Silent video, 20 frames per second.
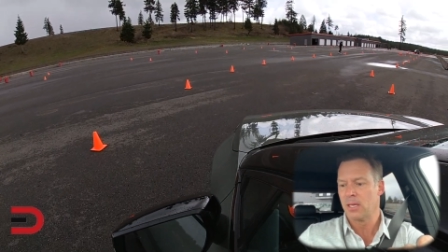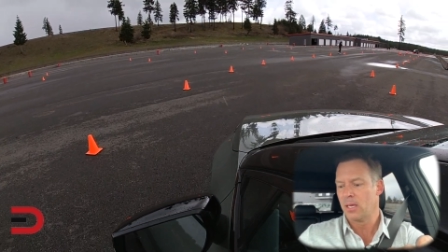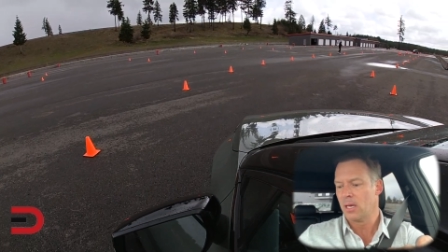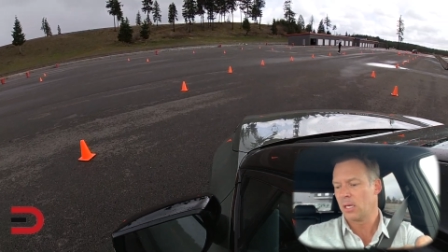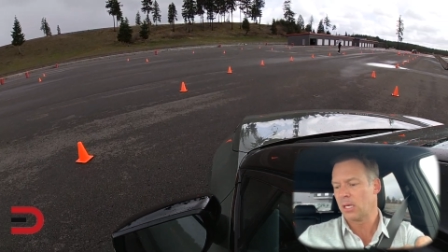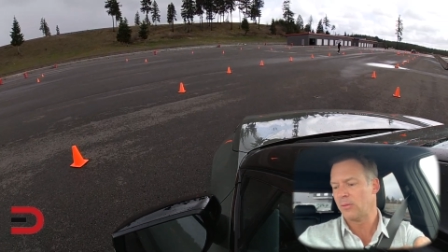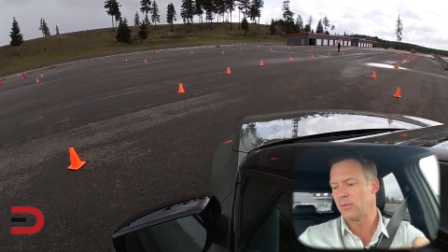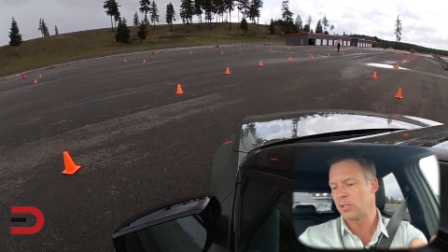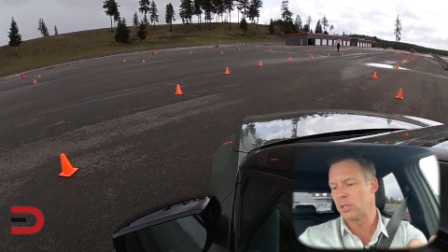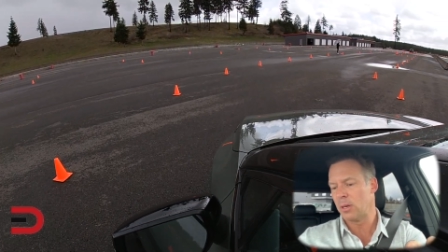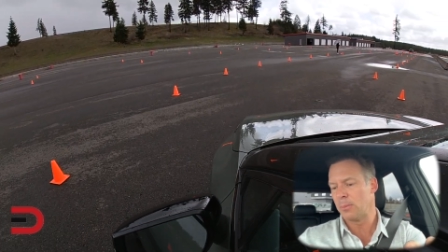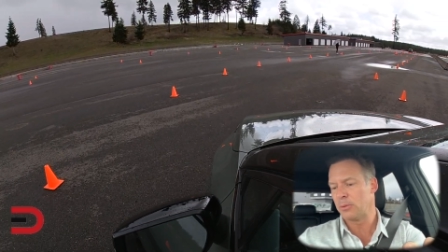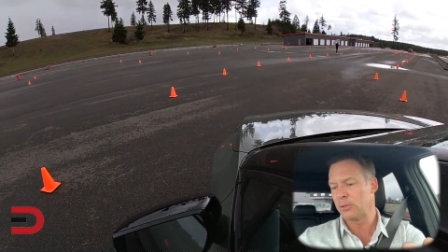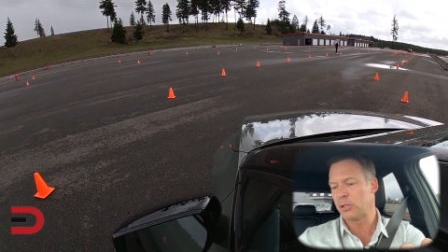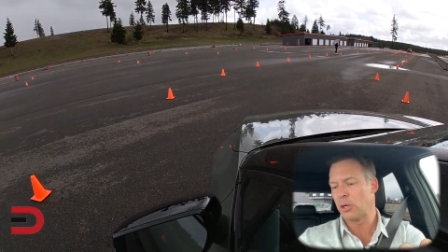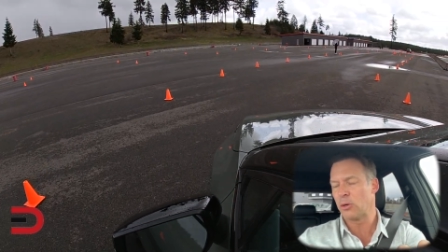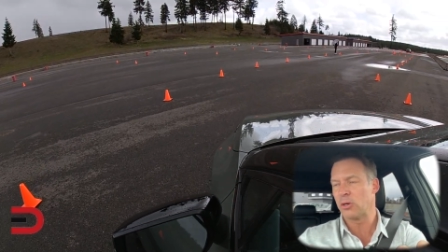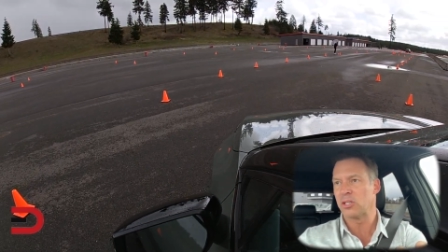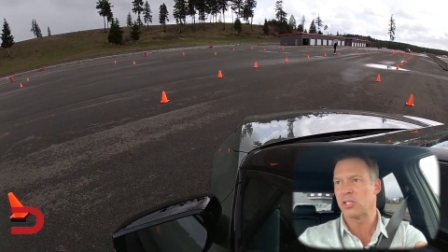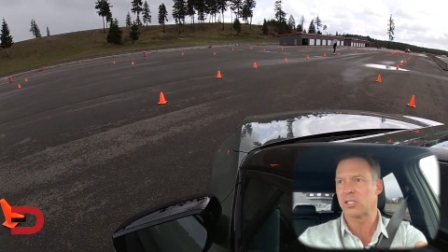I'll give you some numbers
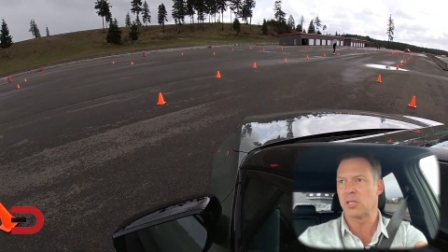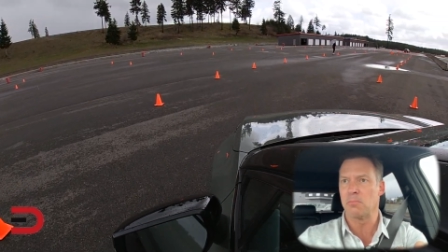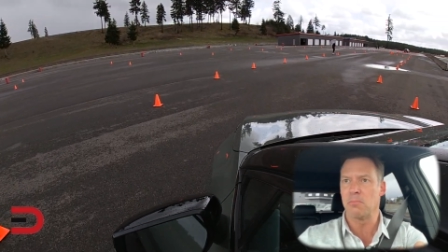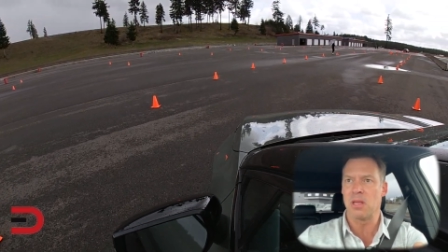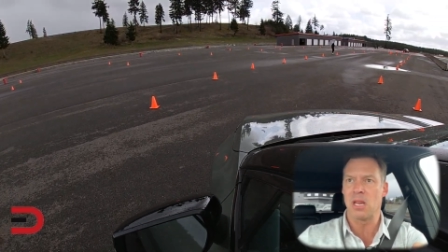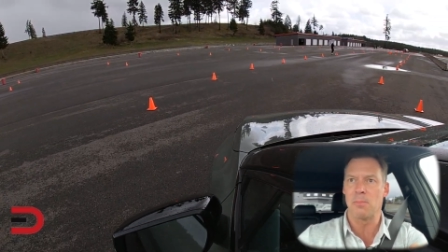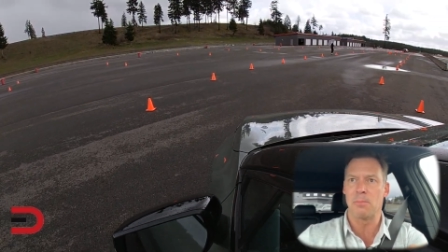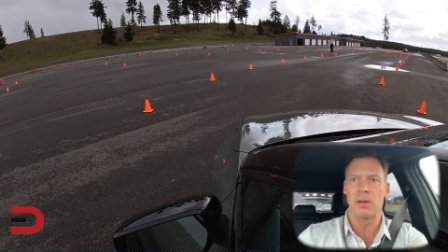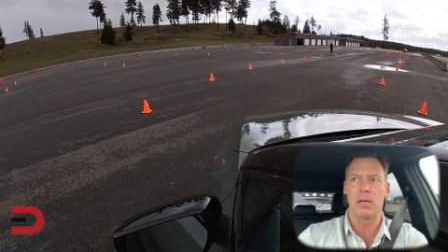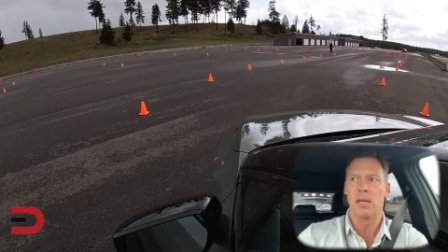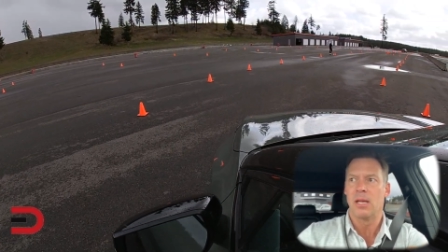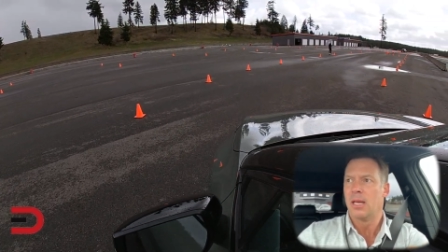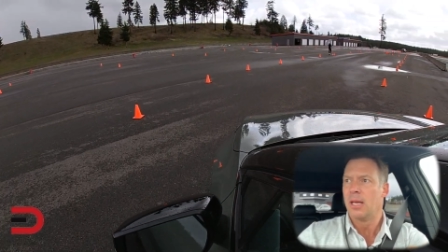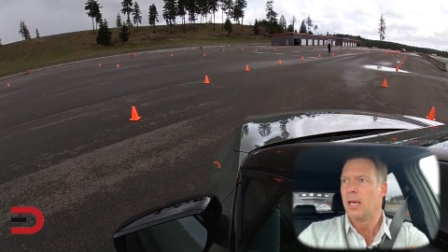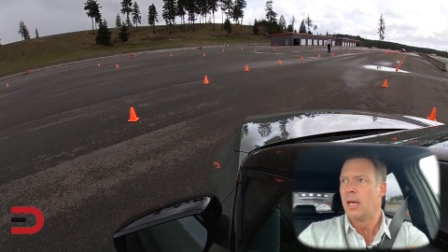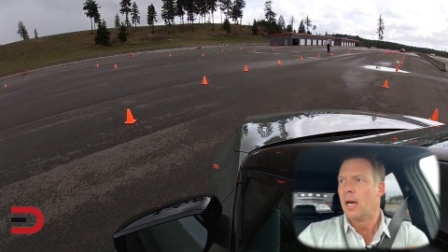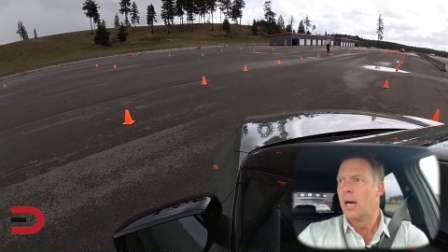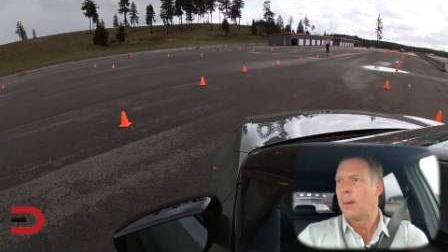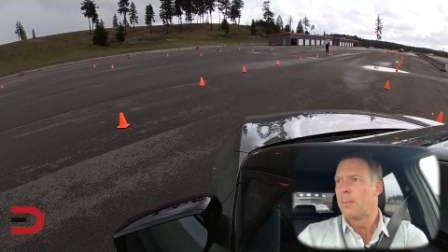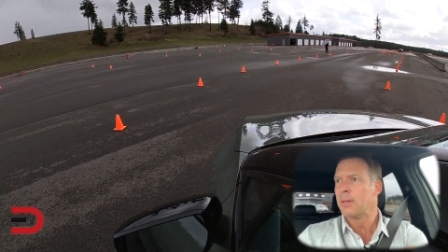here in just a minute, but
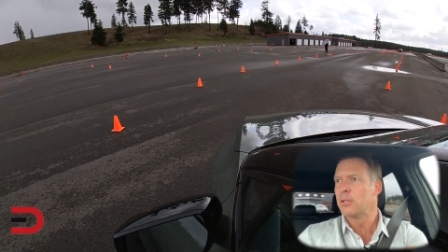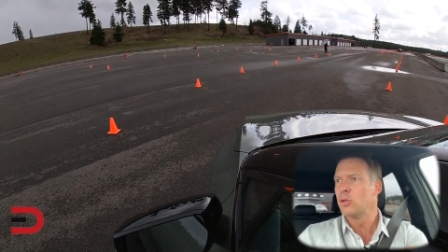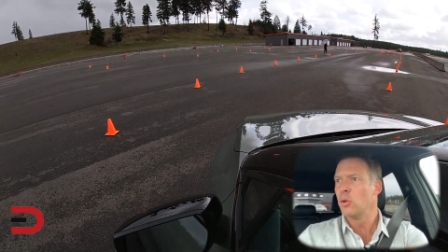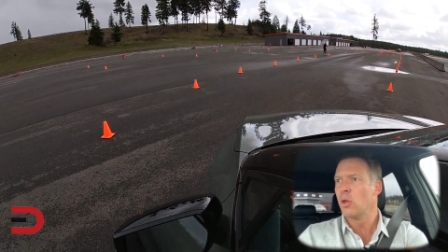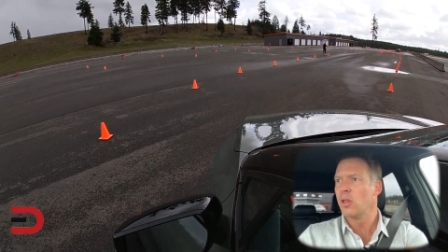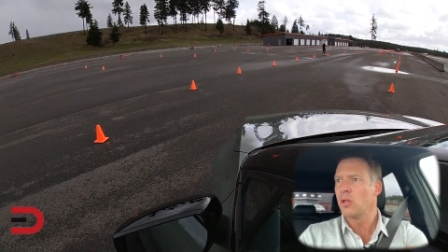I'm gonna do a